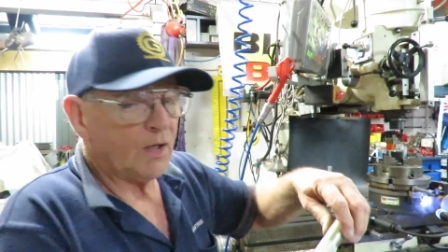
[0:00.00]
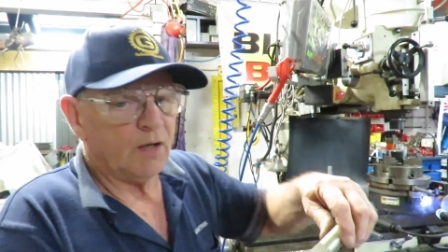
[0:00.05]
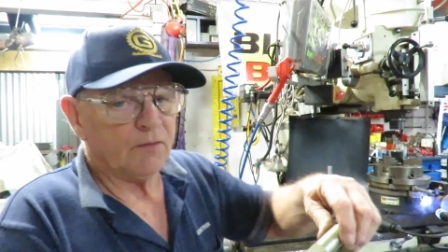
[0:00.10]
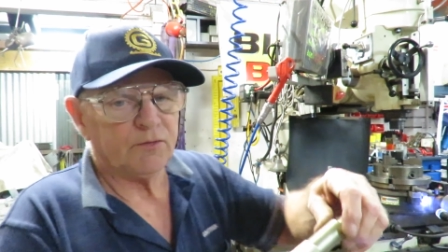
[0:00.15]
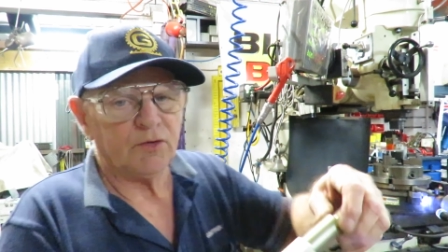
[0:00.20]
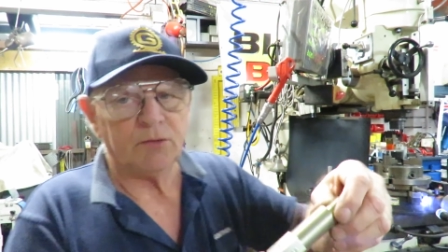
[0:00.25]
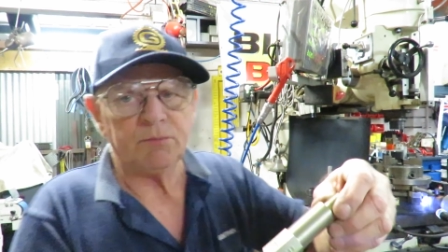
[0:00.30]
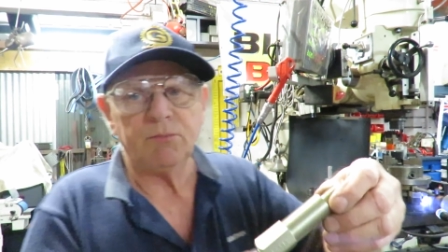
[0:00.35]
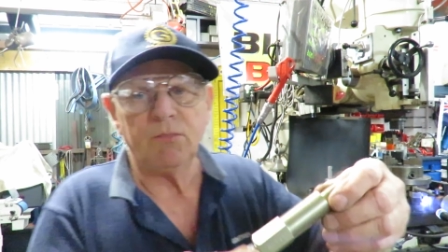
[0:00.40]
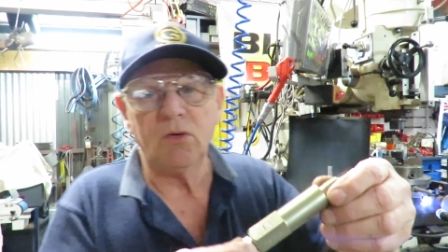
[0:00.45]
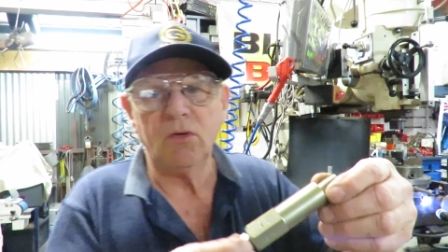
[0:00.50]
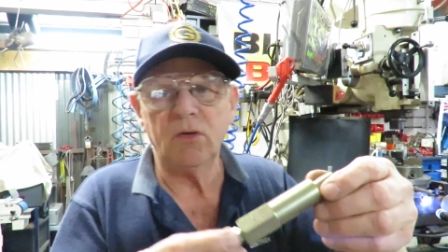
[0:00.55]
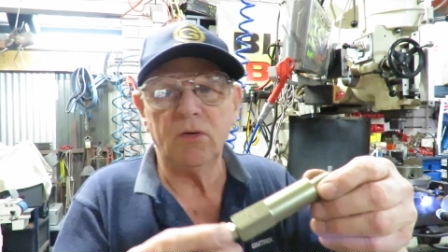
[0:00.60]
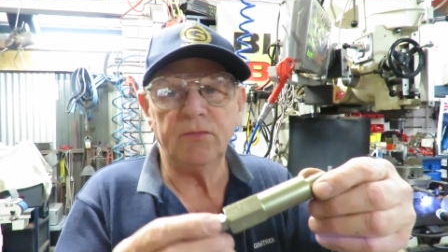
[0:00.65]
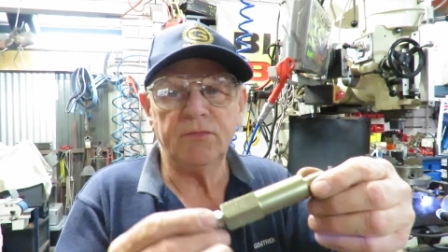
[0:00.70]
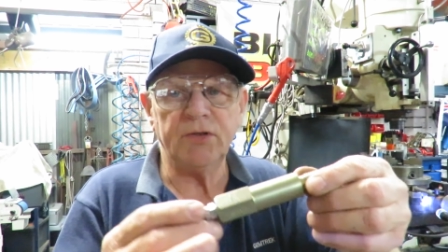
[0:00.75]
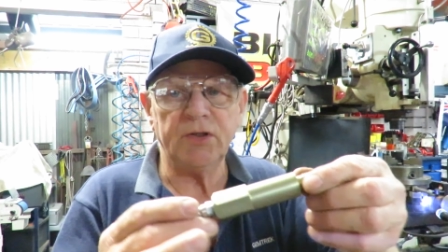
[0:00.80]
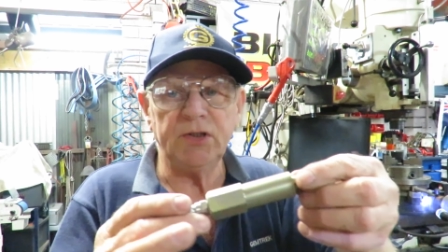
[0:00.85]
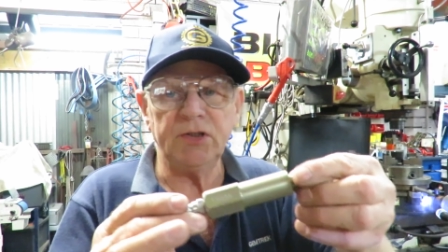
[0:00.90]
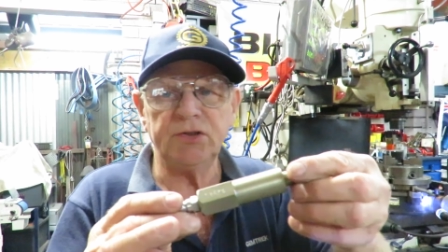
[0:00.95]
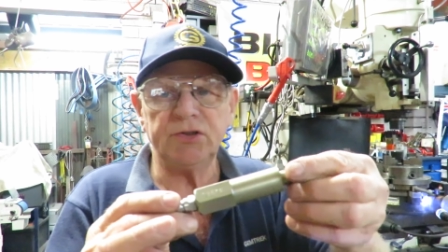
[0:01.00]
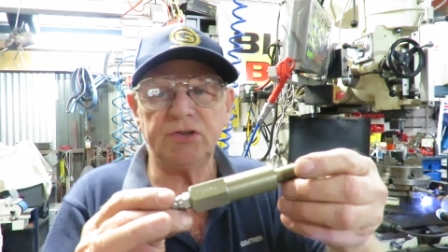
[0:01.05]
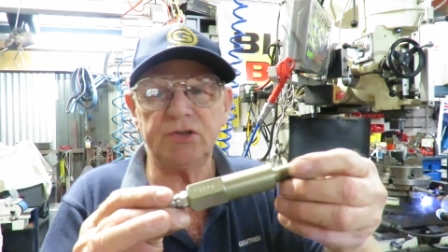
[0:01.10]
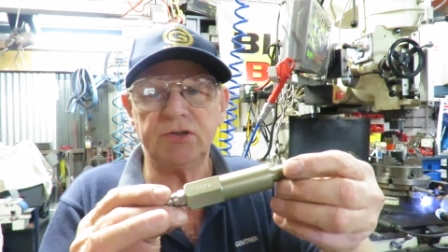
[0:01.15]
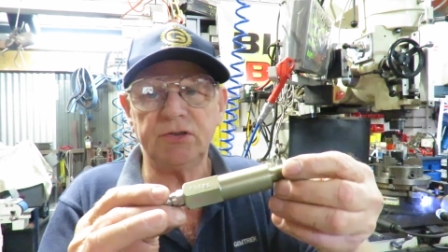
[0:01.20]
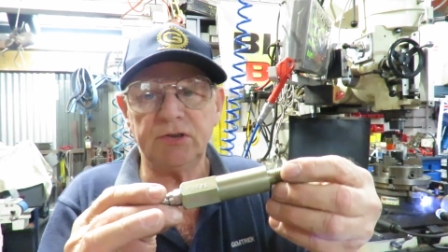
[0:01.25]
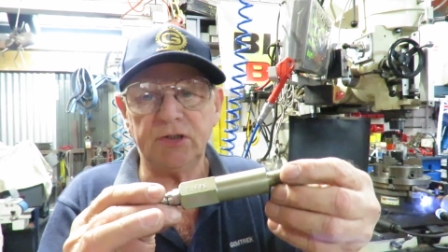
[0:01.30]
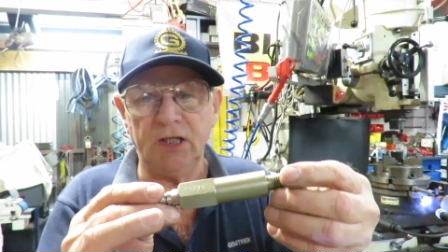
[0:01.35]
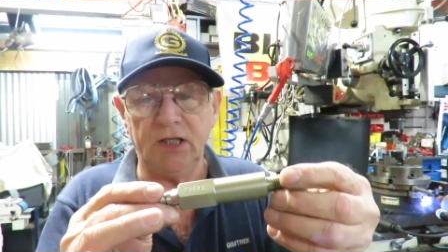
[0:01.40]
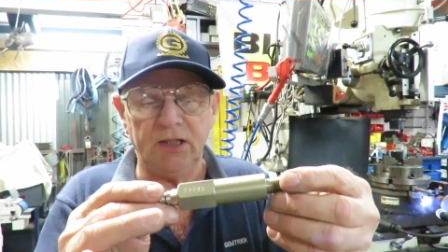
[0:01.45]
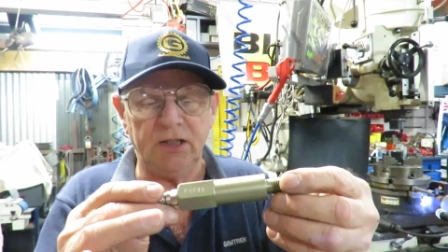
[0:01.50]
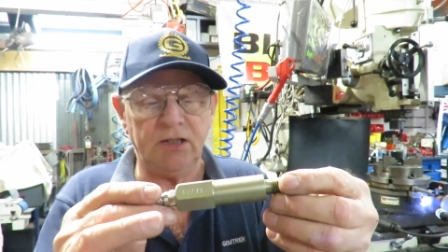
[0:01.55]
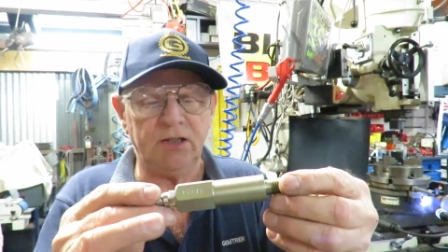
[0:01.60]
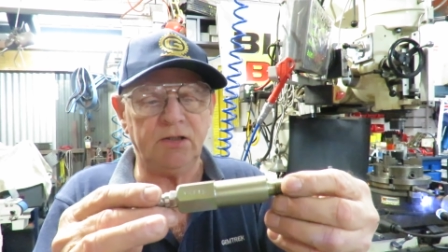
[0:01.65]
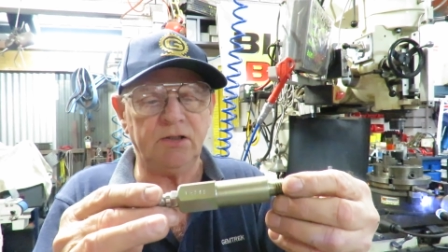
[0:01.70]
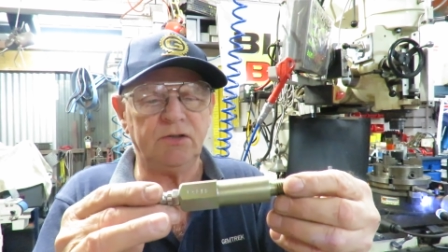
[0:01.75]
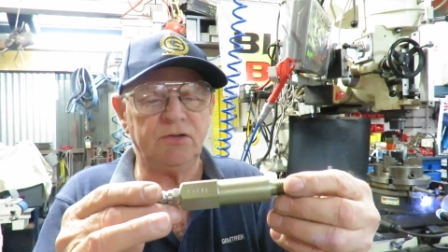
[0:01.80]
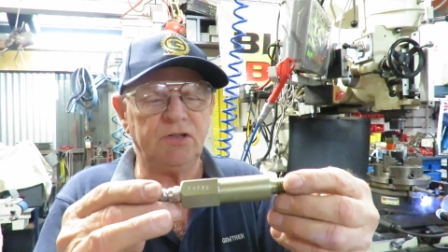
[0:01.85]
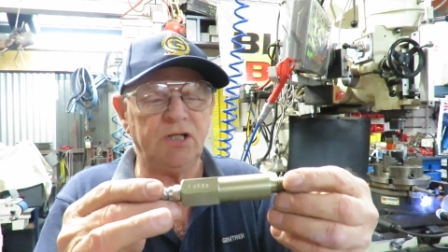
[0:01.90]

I've got more of these uh,